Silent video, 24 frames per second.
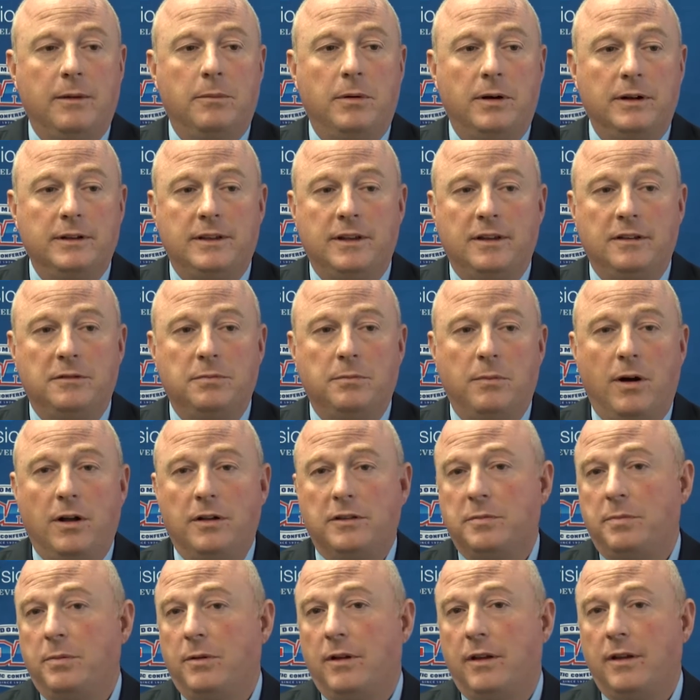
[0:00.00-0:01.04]
But there's
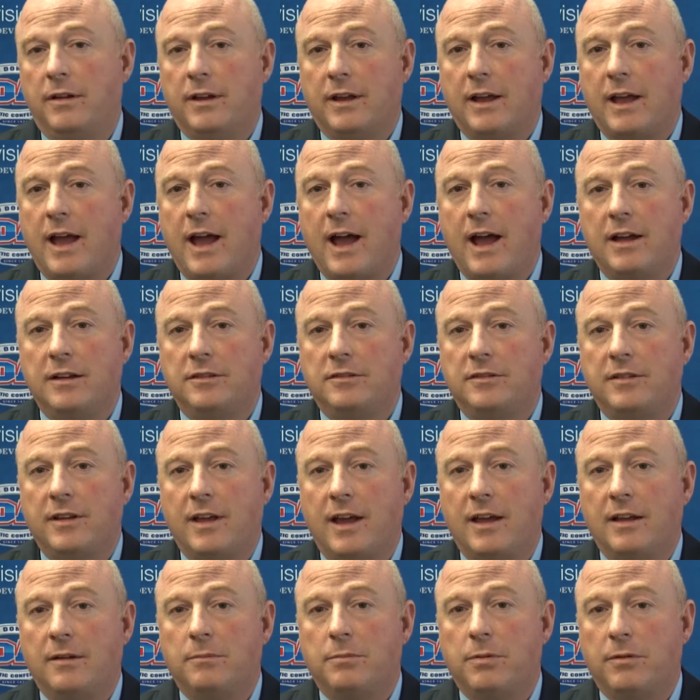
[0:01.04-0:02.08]
multiple other guys
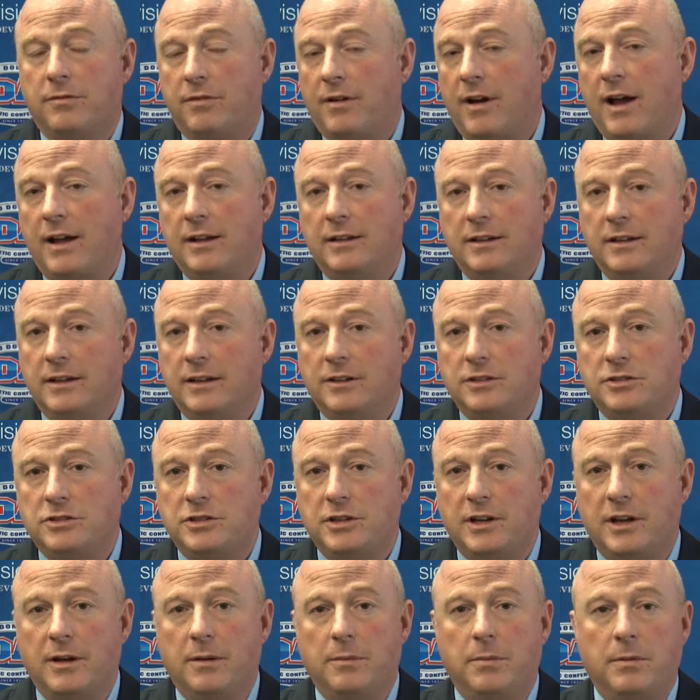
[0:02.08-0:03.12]
that provide
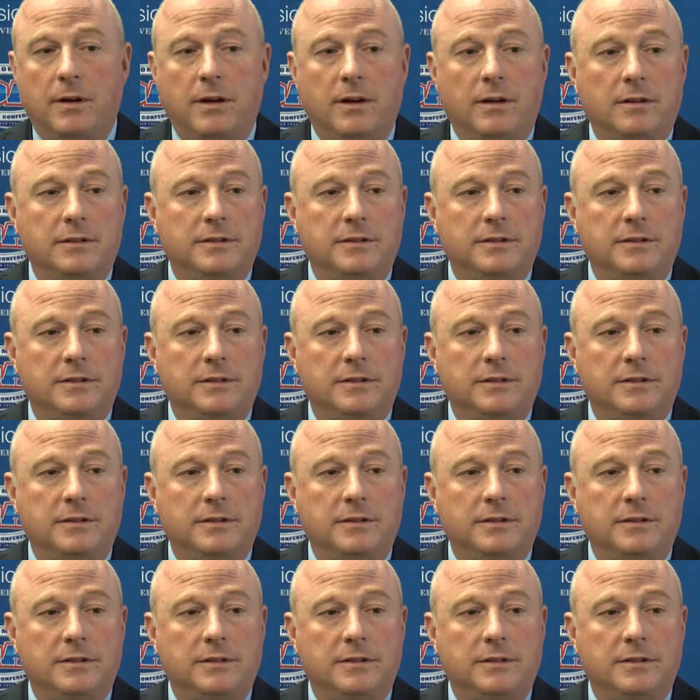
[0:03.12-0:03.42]
leadership.